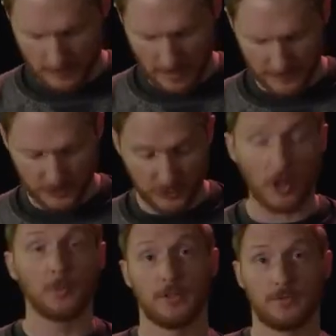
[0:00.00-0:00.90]
I'm gonna
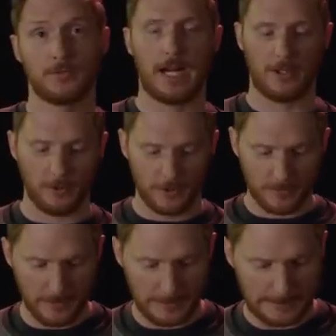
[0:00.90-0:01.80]
start with Diet Coke
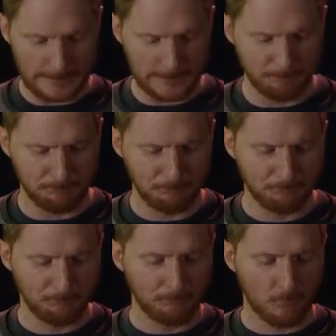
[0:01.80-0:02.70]
um,
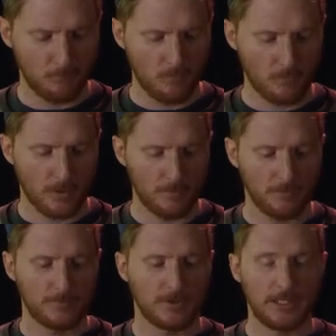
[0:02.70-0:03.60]

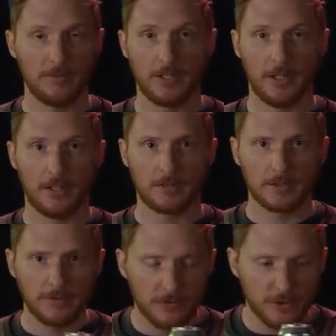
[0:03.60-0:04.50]
to give it a
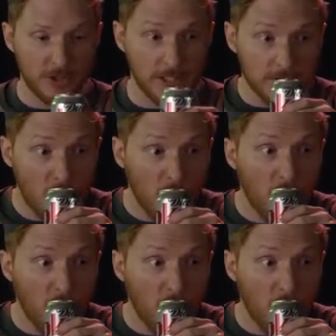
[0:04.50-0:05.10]
give it a first chance.